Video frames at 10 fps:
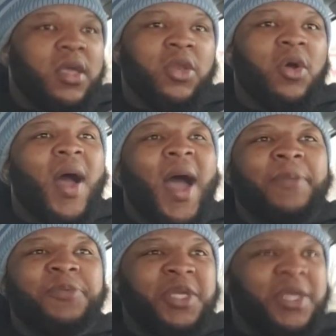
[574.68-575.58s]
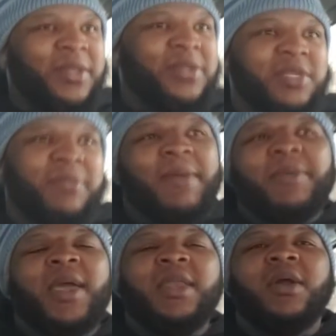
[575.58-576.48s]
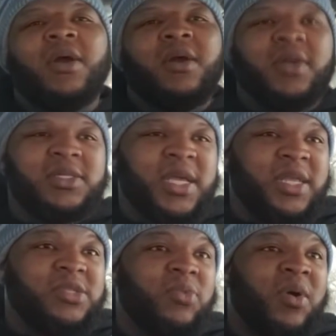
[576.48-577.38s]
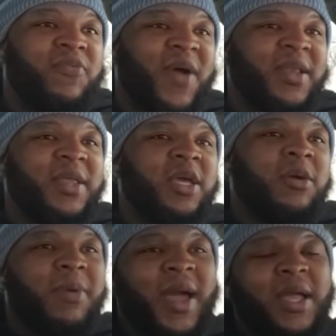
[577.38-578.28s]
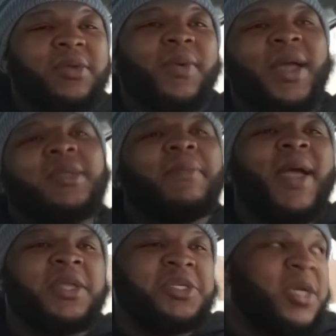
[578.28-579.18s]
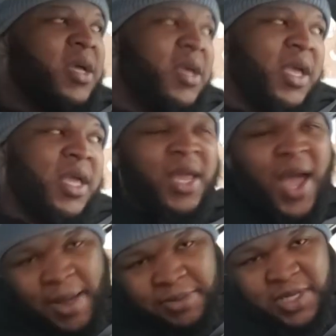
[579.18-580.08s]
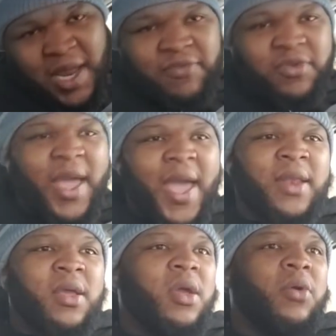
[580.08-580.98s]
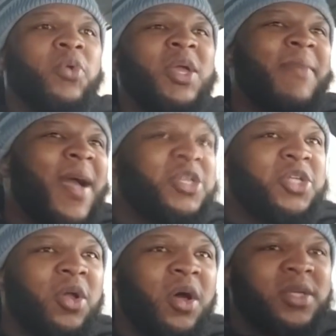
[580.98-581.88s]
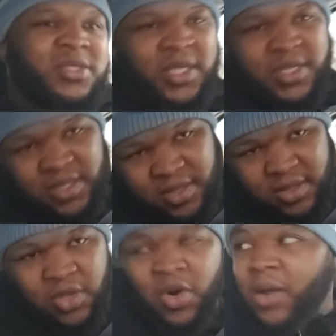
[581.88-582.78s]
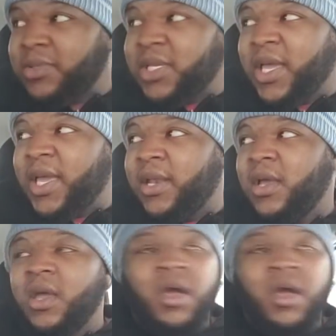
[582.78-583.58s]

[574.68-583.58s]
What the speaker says: you know, options, and maybe Eddie Hearn is saying it's a one fight deal, but I got the right to match any option after that. Rematch clauses. You know what I'm saying?